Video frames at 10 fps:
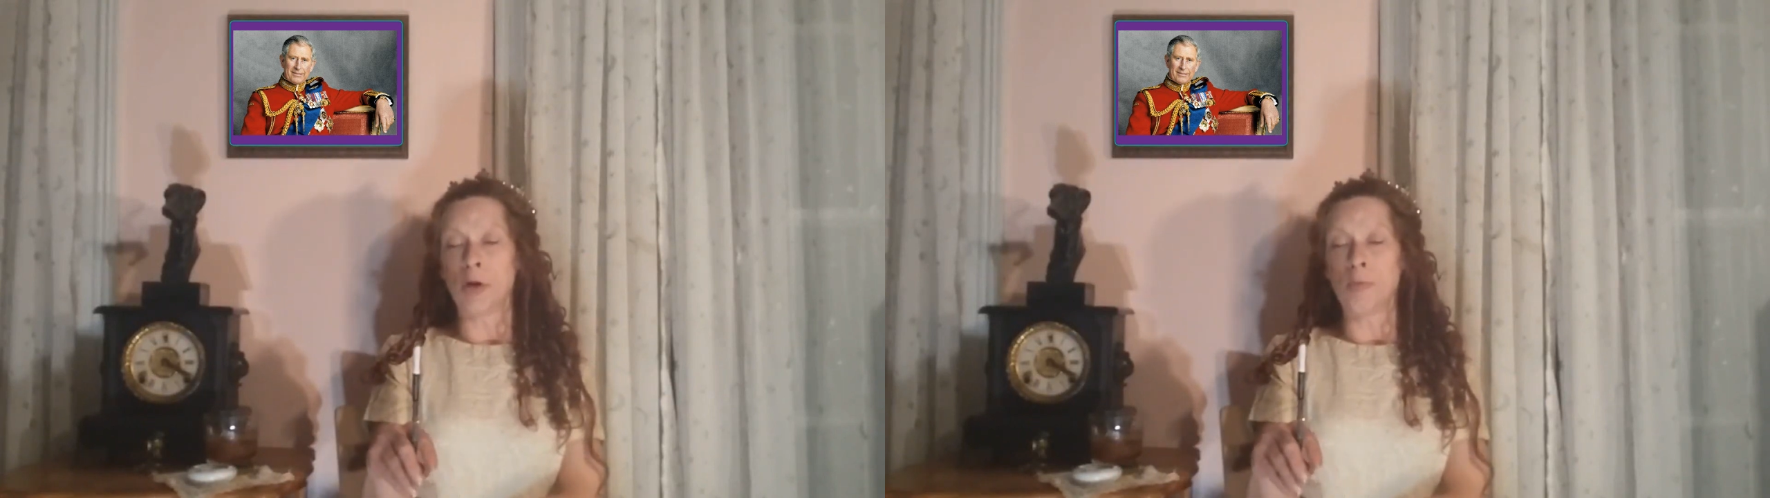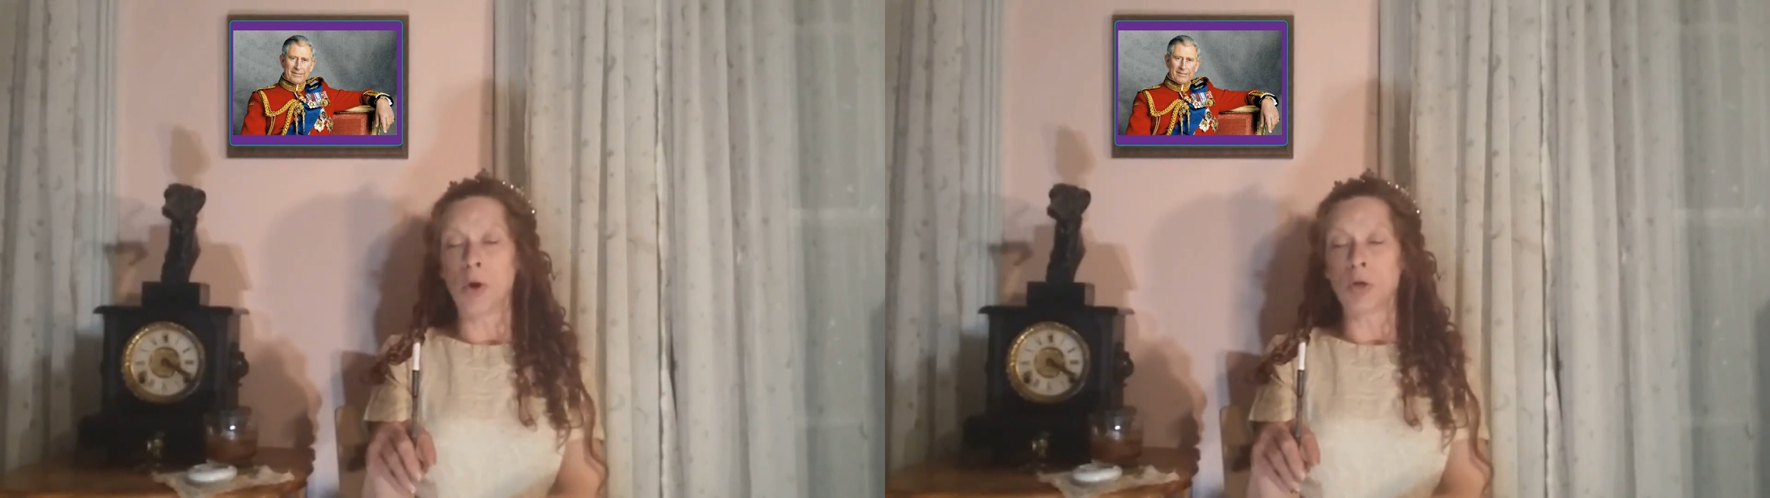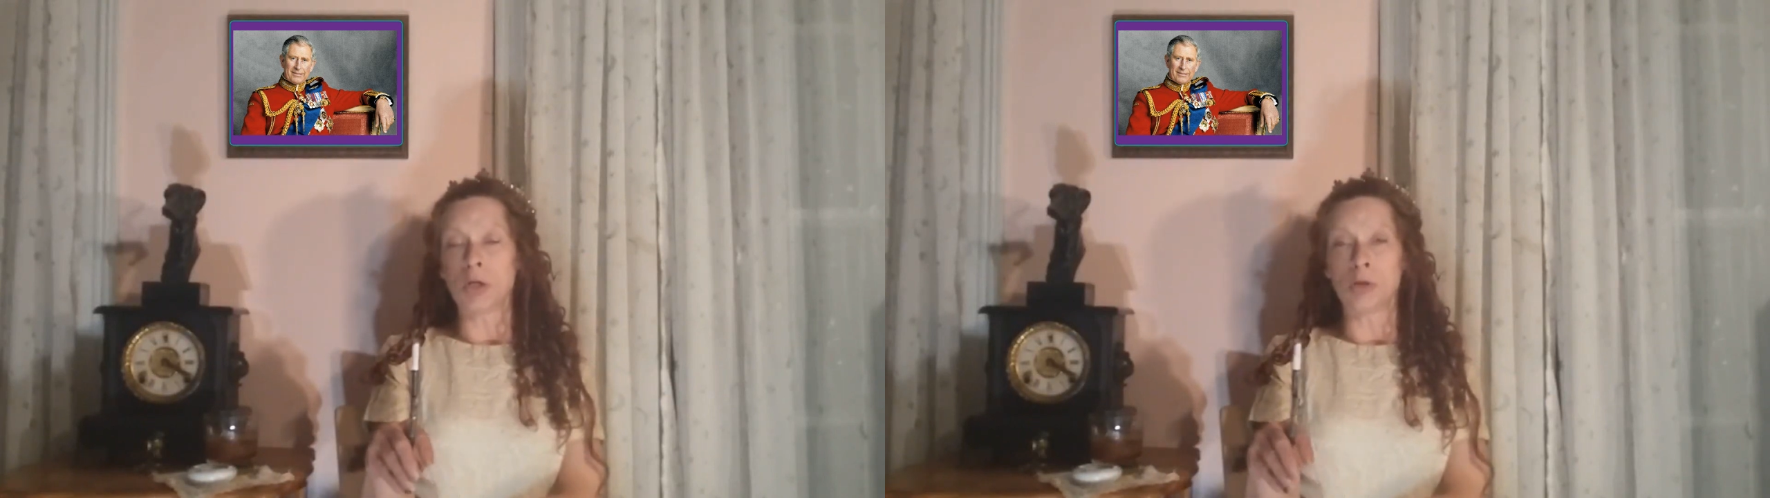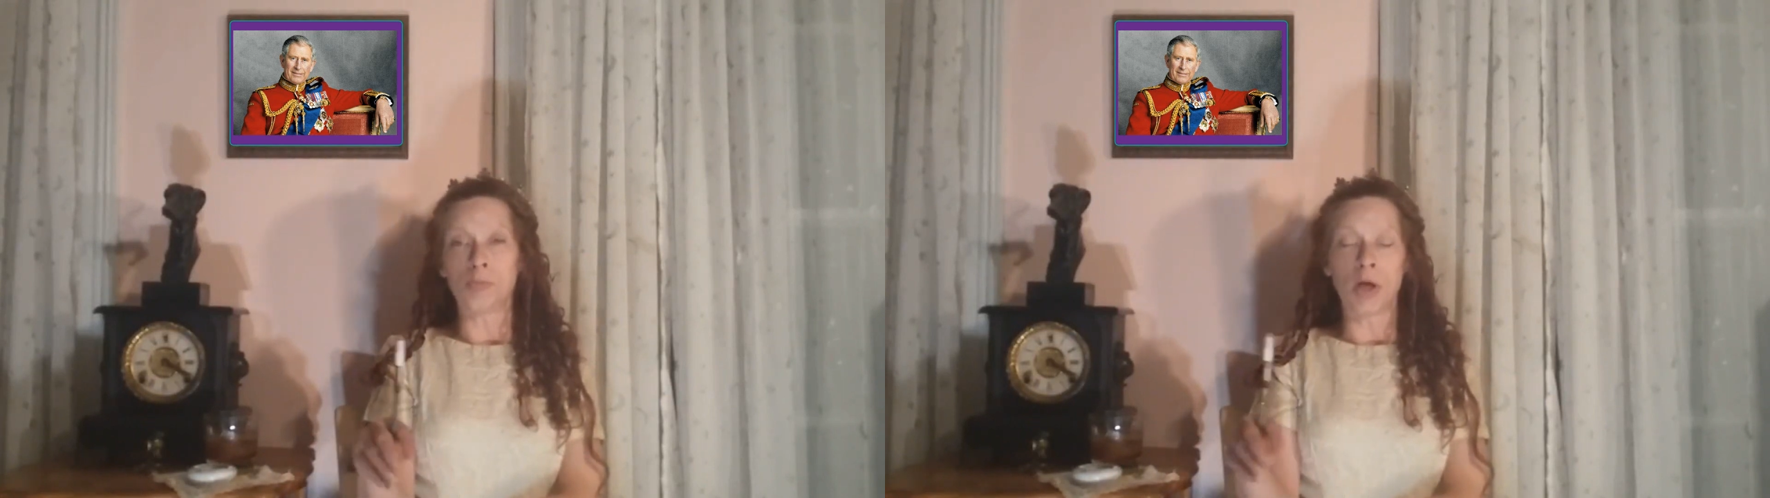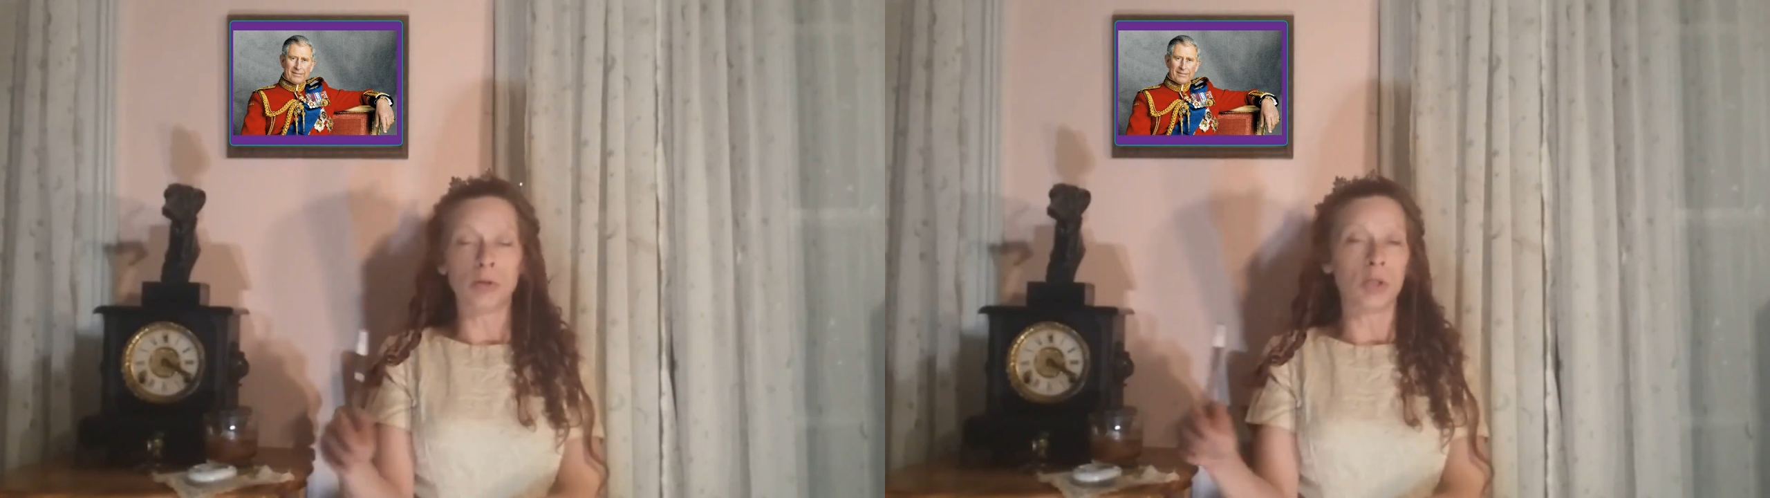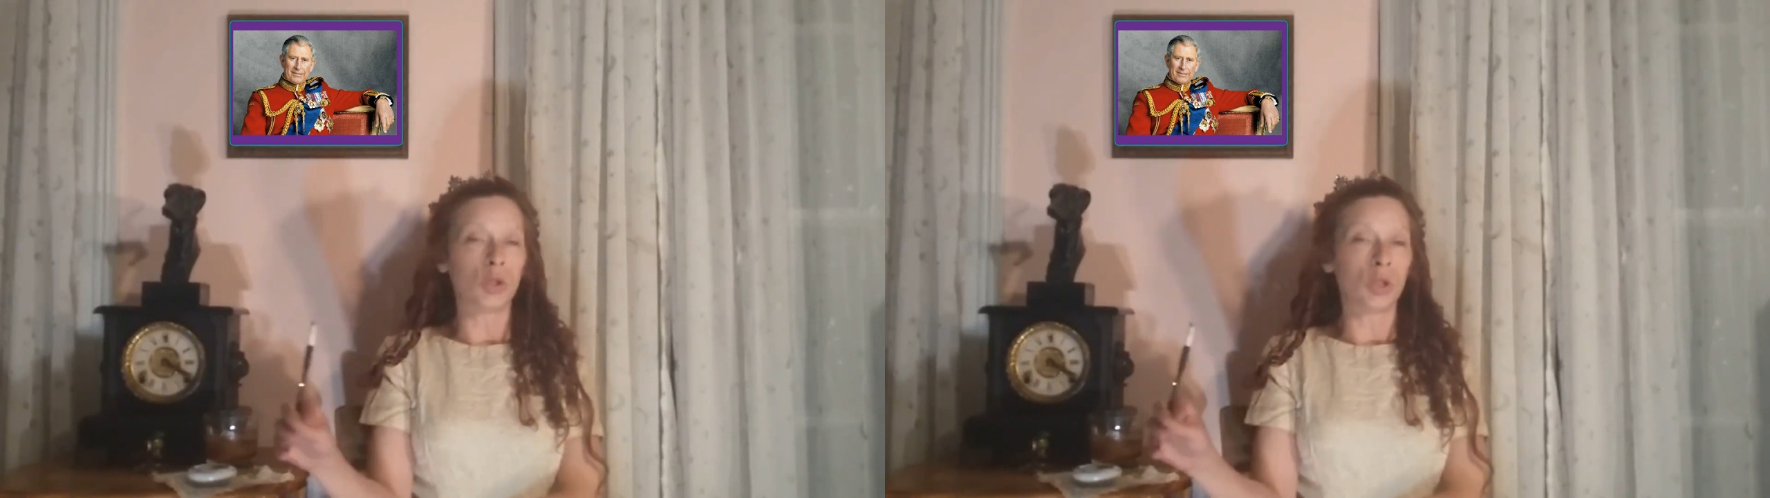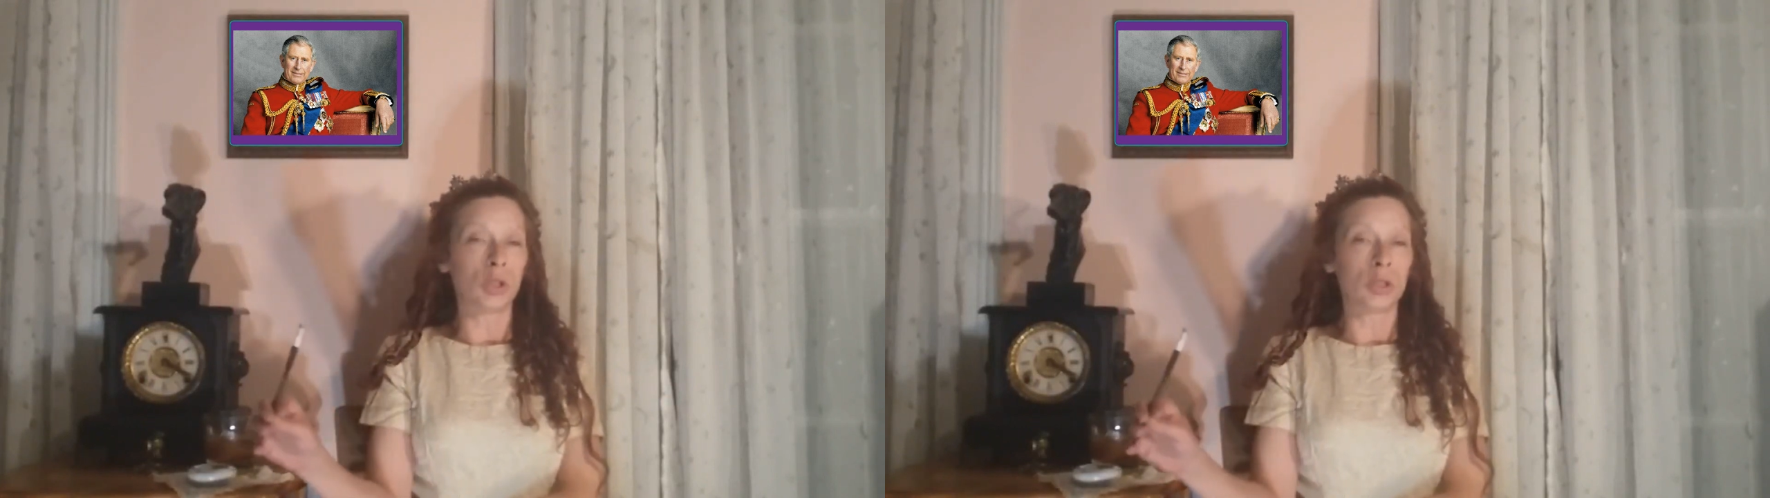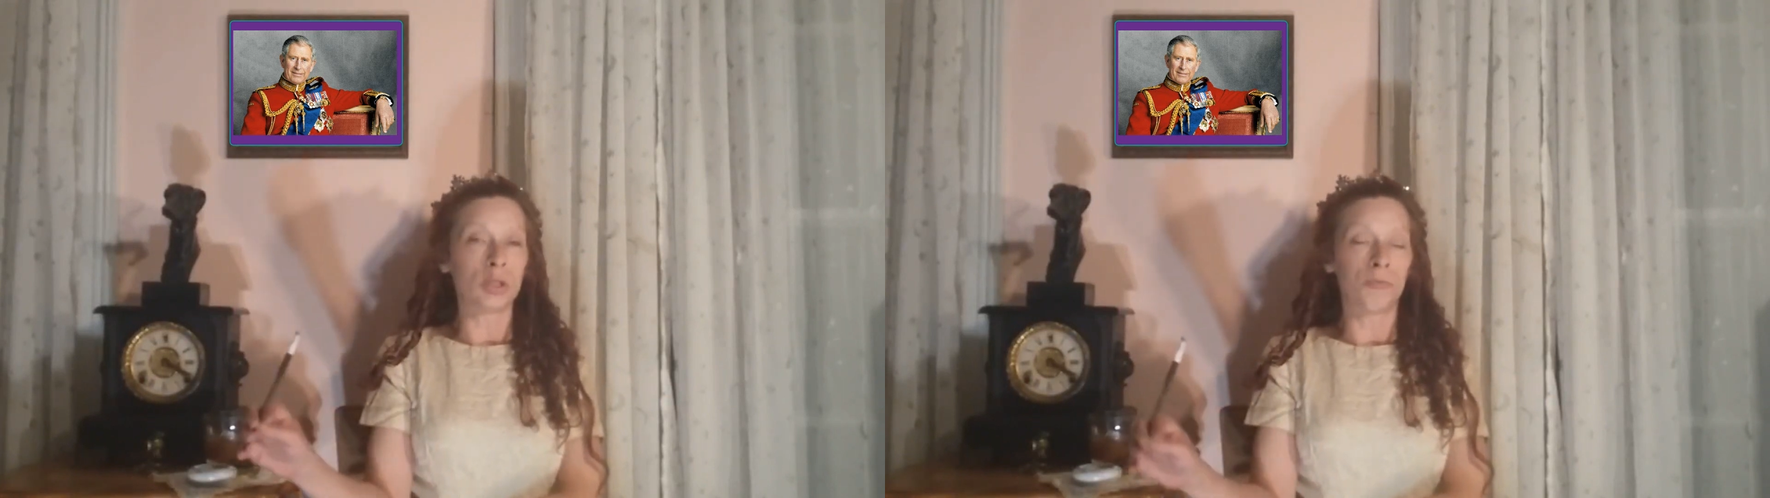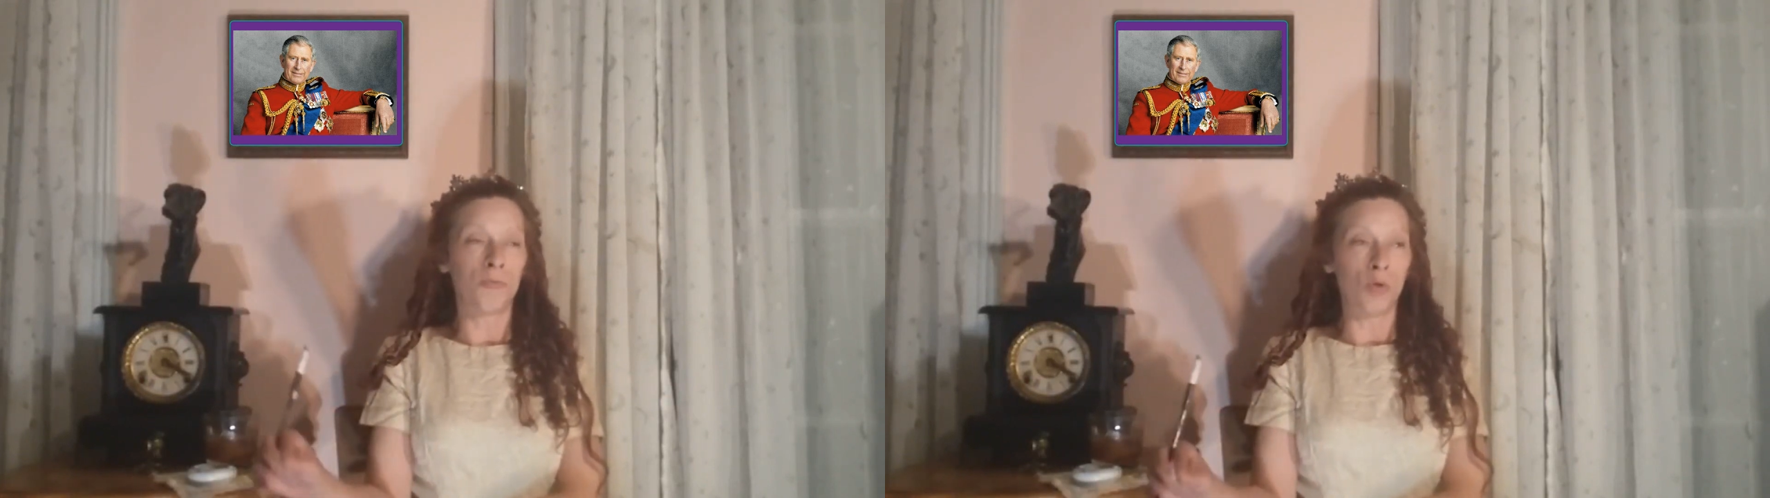American politicians